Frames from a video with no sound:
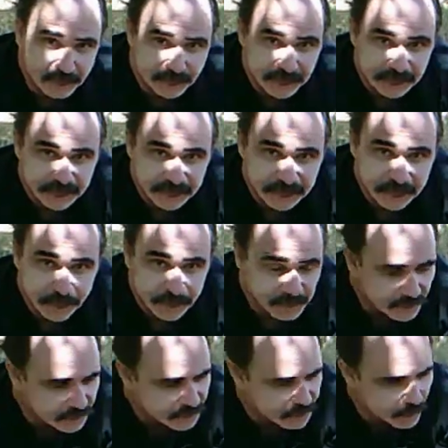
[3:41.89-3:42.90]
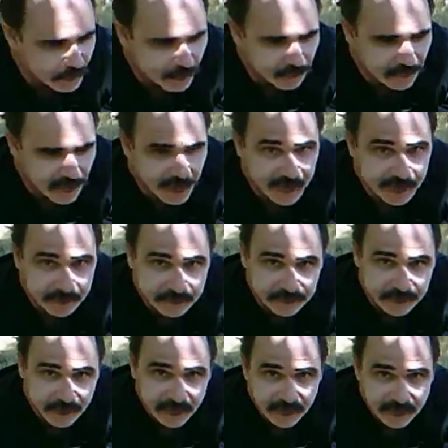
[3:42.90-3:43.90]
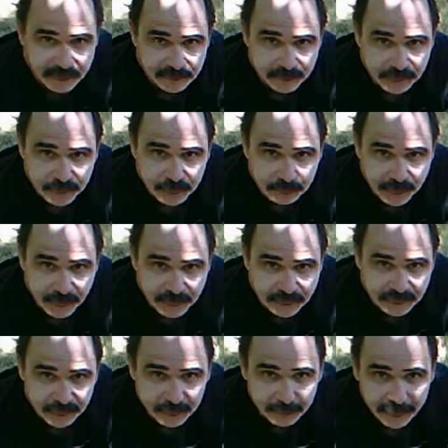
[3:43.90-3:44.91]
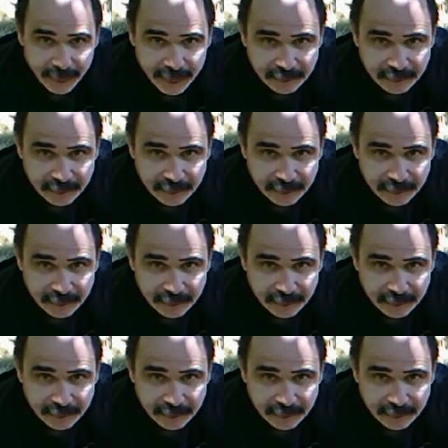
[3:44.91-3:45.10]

You could just go to the store and buy, for $2 you could buy a